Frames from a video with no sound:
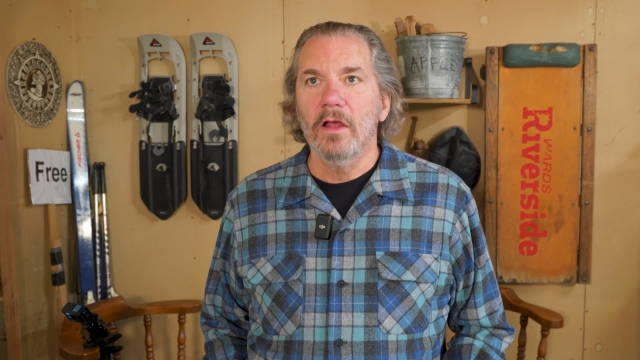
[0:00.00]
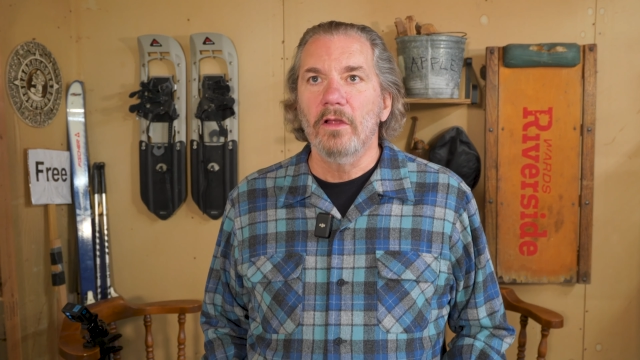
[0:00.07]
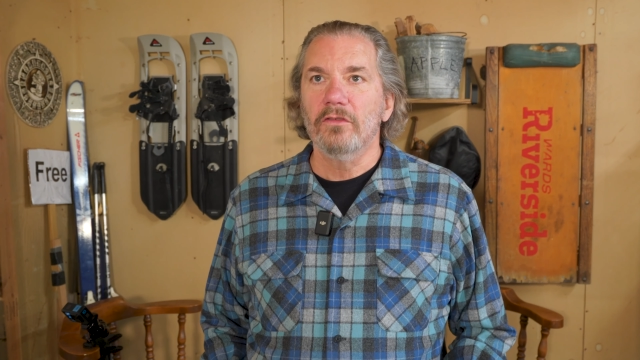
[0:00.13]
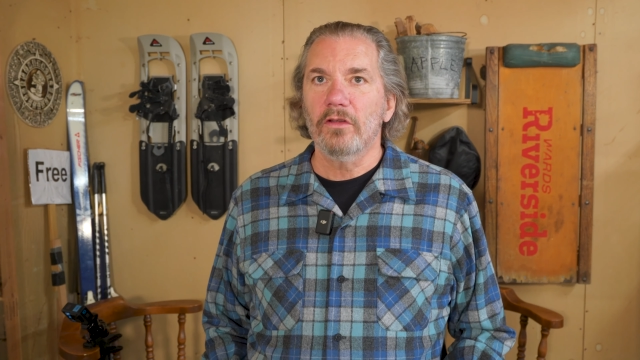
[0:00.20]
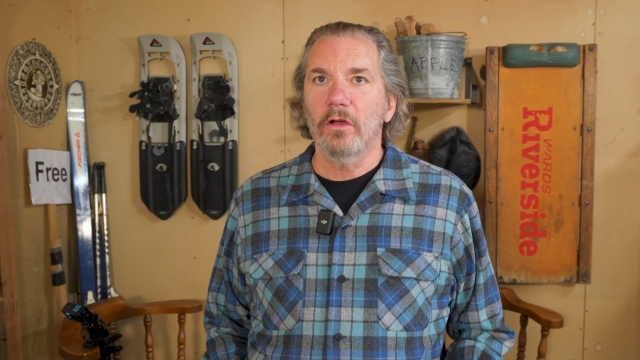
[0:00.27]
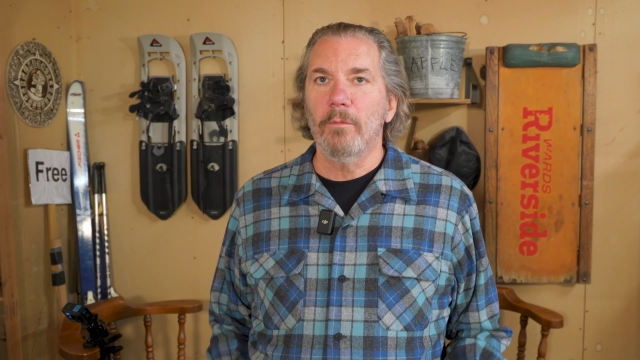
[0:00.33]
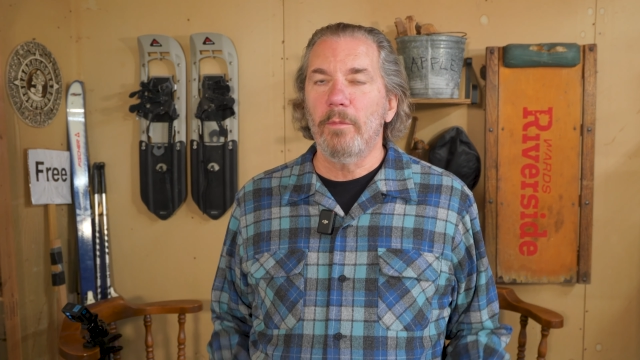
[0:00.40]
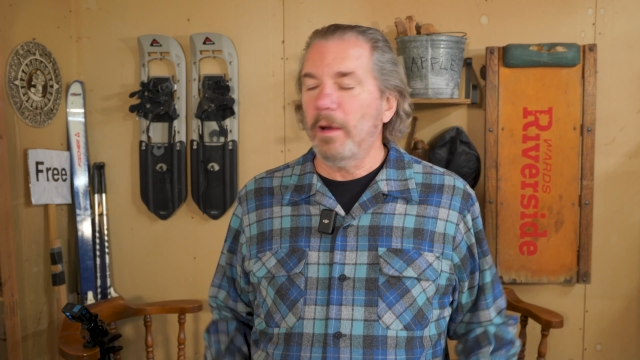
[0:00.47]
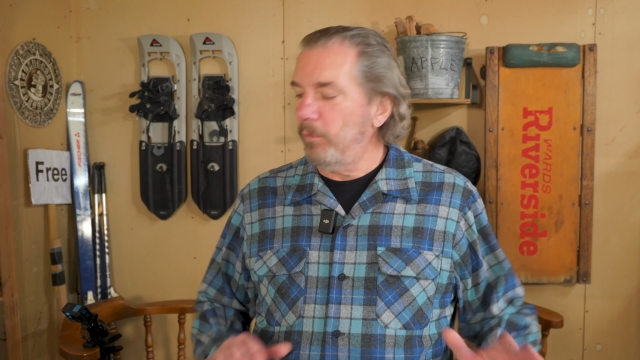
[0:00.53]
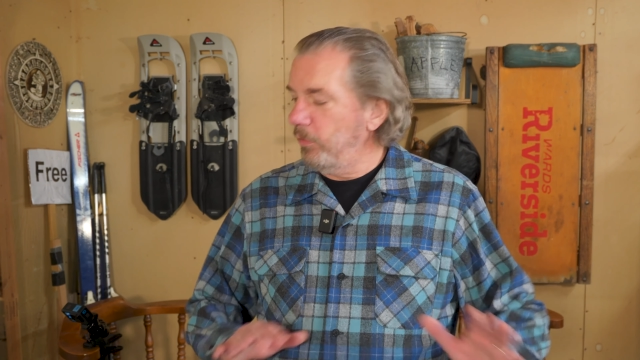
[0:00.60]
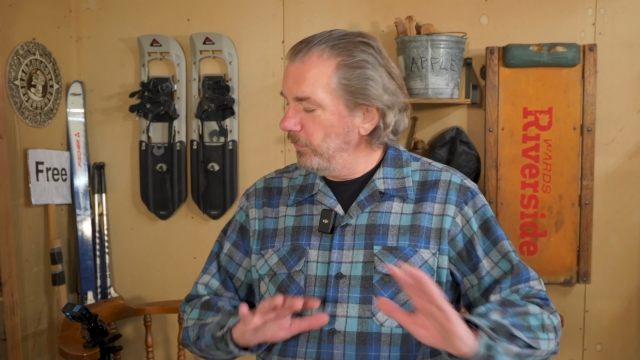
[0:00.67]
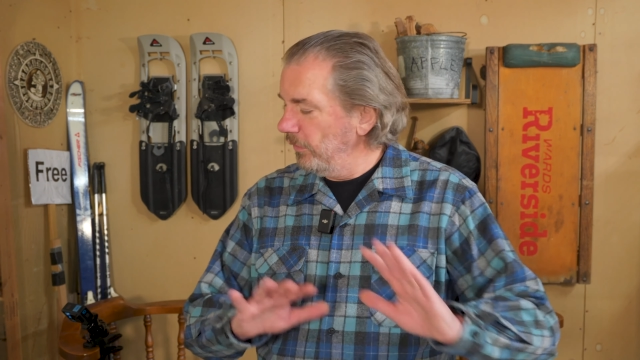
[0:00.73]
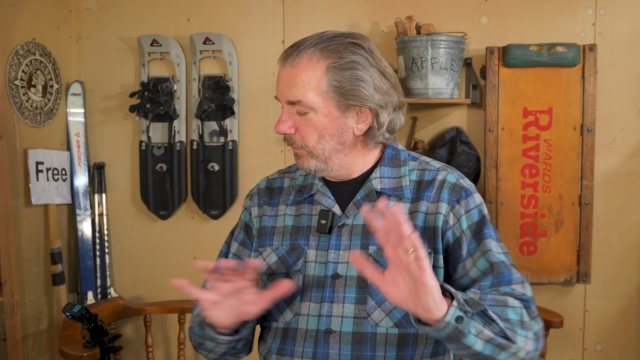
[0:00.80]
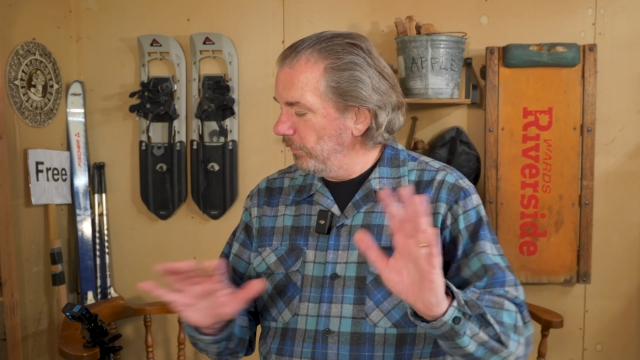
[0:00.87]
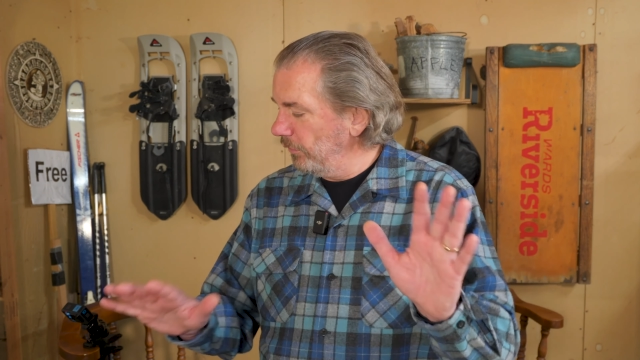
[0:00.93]
So by
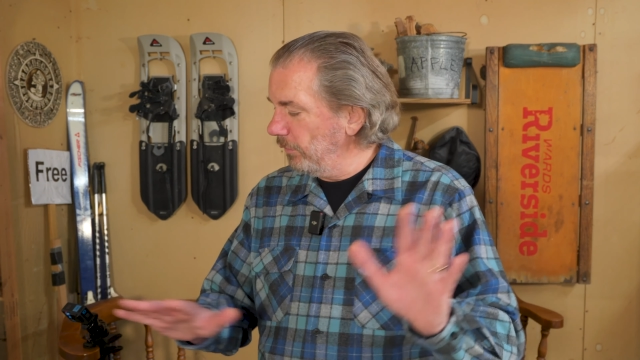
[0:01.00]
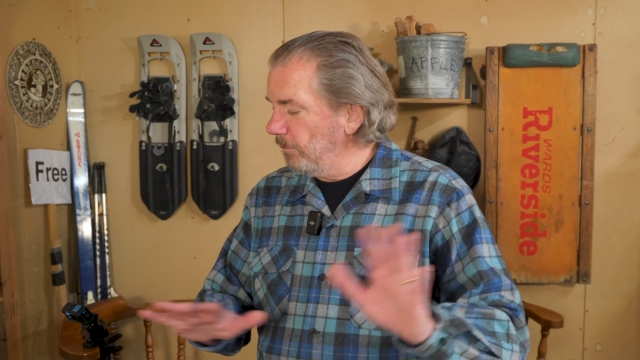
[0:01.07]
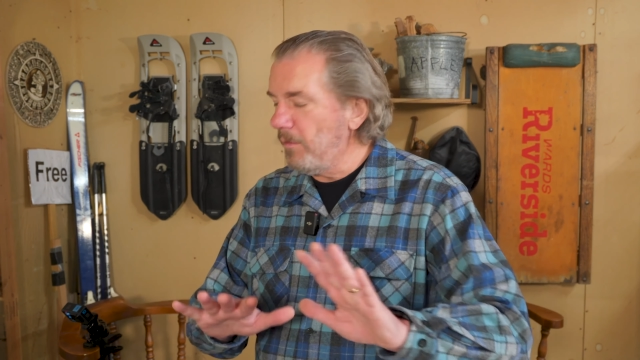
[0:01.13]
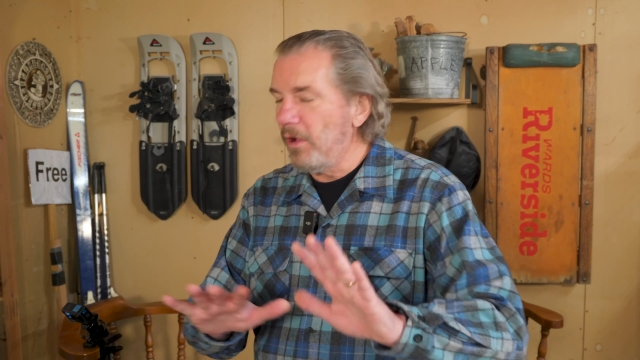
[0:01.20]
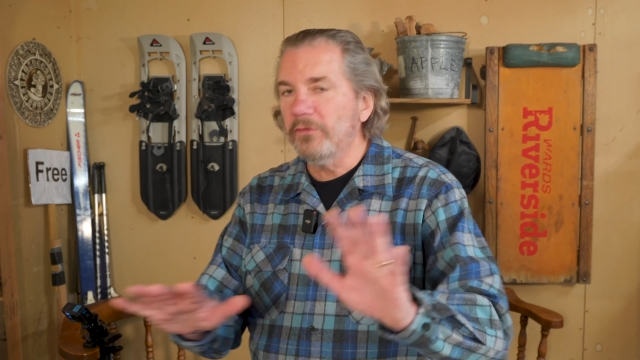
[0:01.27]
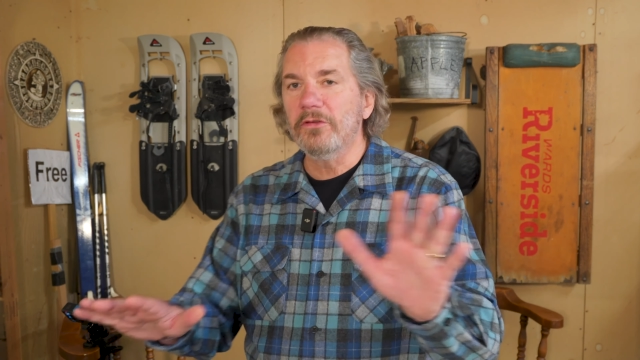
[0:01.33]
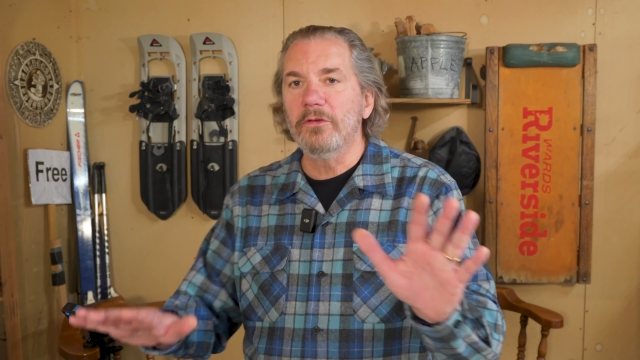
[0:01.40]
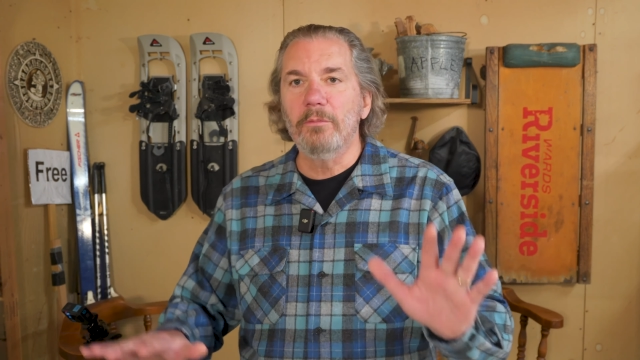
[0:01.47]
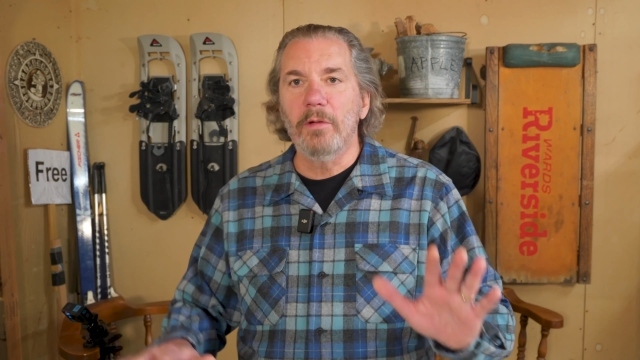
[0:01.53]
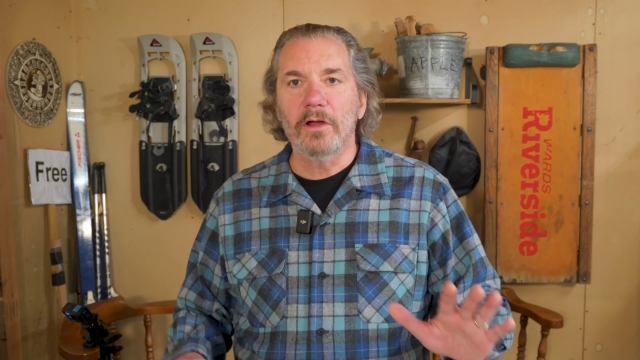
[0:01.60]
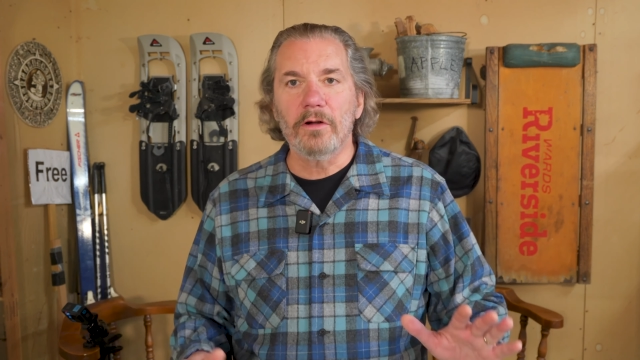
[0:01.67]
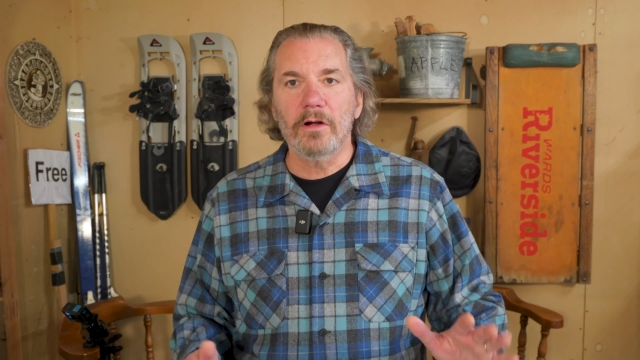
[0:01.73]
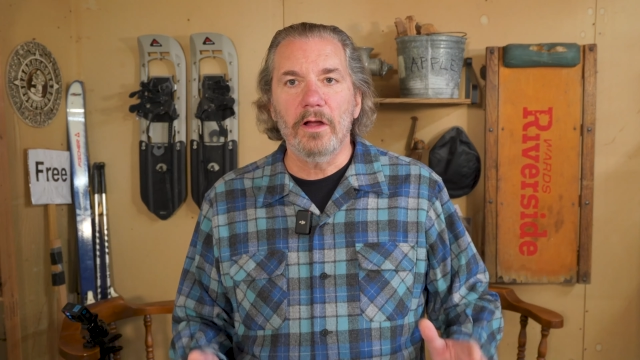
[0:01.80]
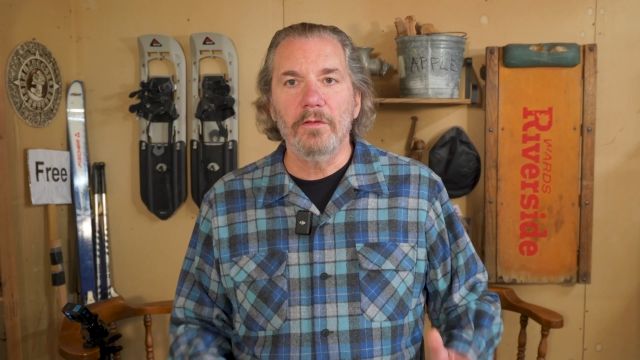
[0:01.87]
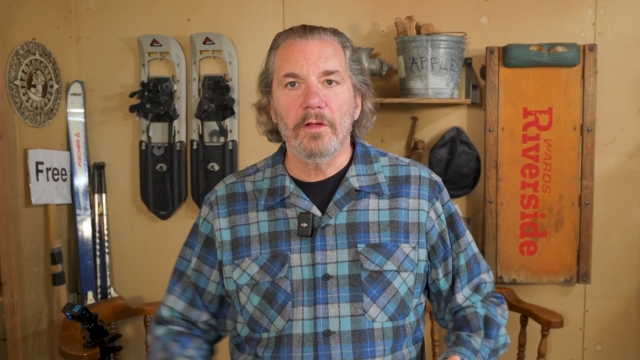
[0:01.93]
putting a little melted
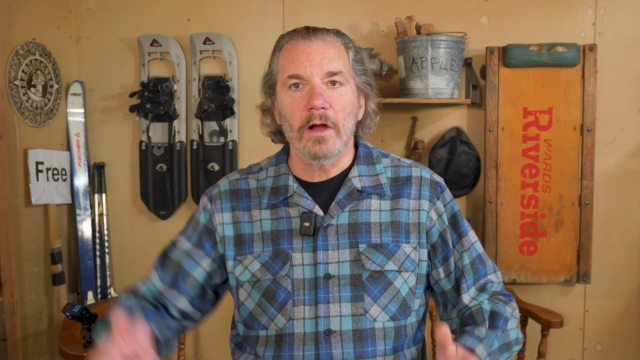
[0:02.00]
butter on